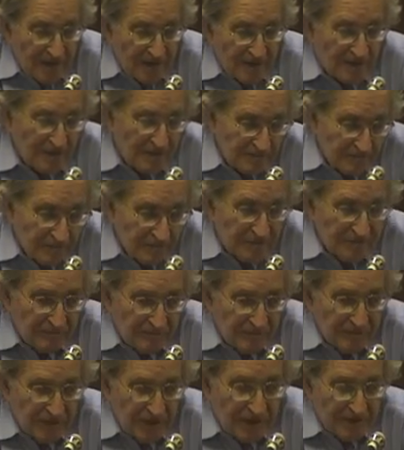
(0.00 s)
David
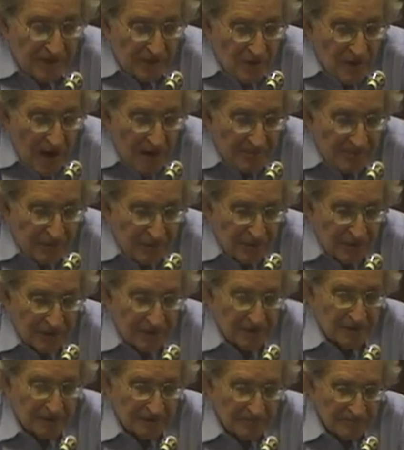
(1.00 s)
Rapport, a
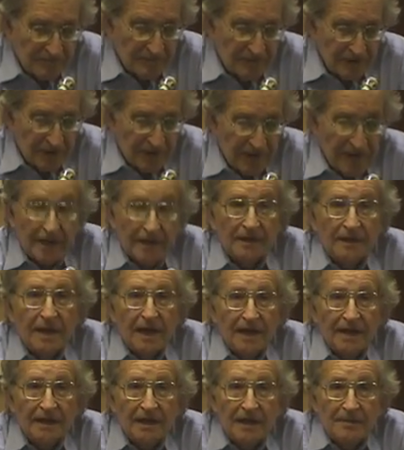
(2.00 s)
leading academic
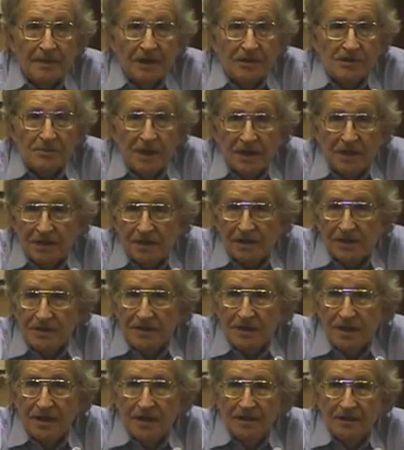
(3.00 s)
specialist on
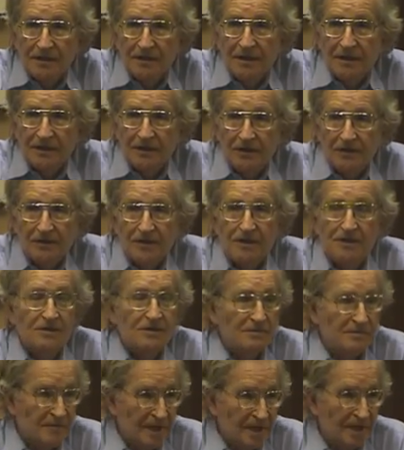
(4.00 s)
terrorism, editor of
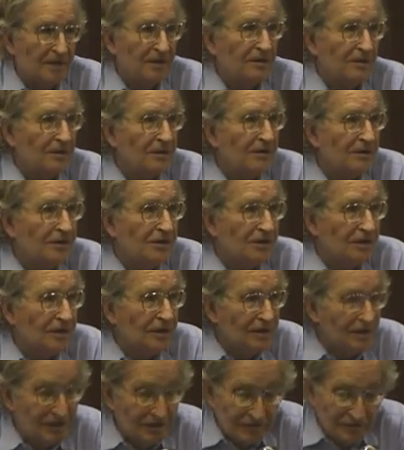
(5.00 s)
the Journal of
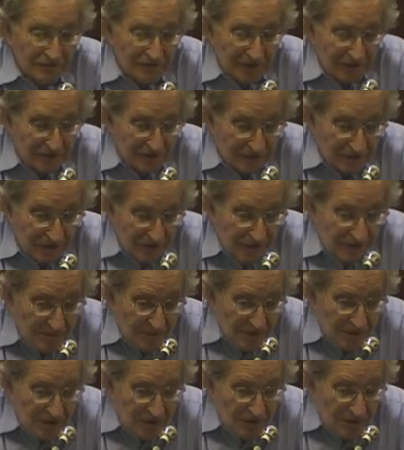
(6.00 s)
Terrorism, and so on,
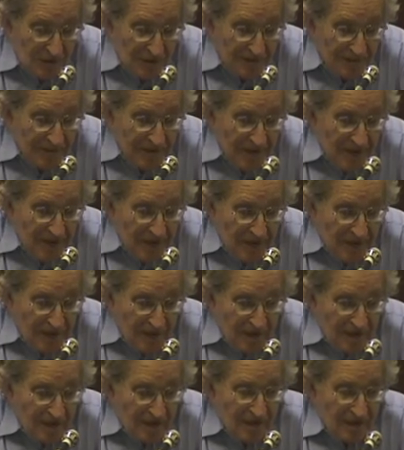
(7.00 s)
he
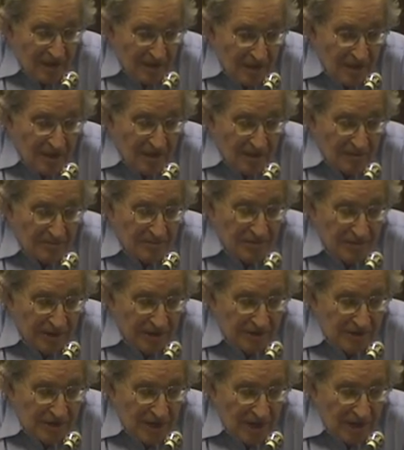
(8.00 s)
points out
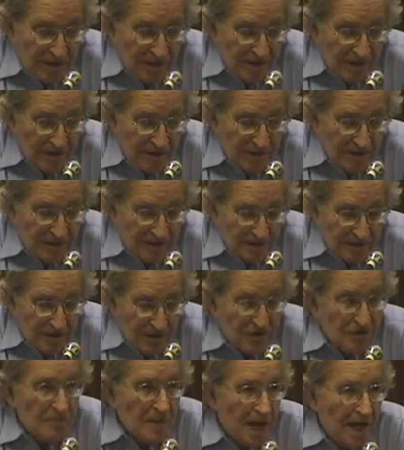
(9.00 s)
that it goes back to
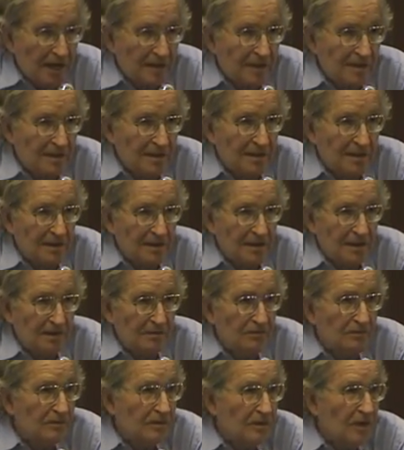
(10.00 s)
the
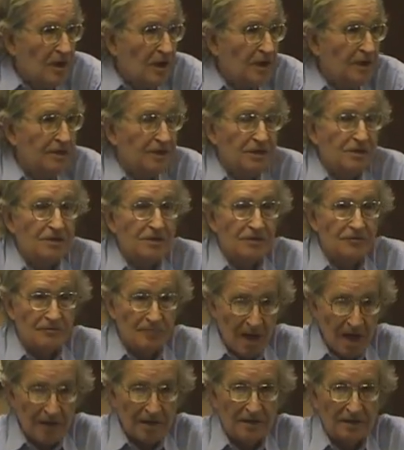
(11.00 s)
origins of modern
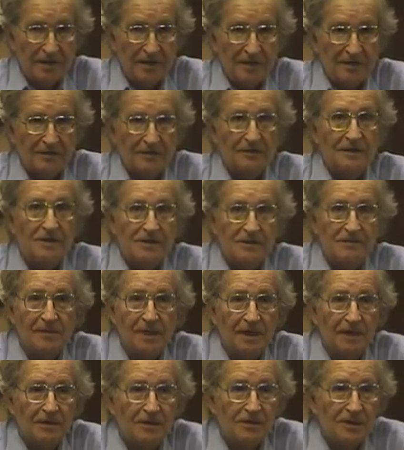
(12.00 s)
terrorism, like Osama bin
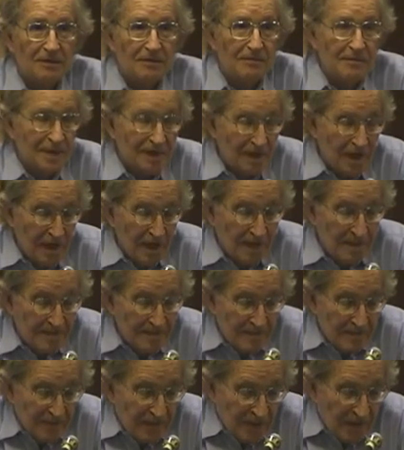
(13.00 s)
Laden, go
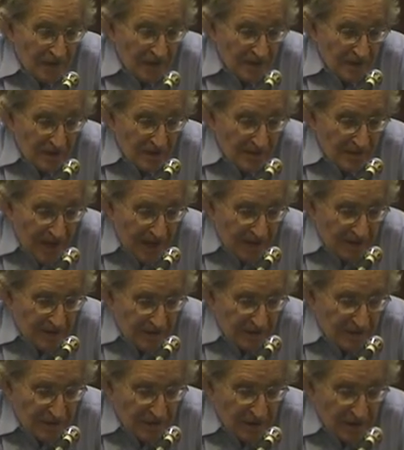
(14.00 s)
back to the early
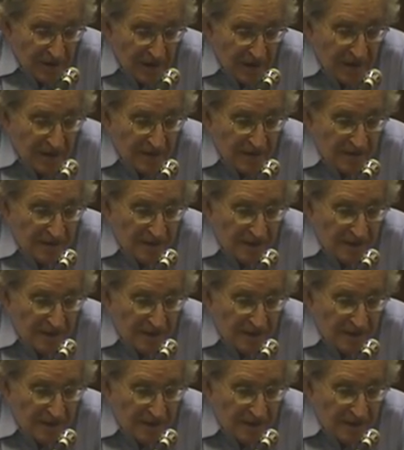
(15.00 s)
1960s,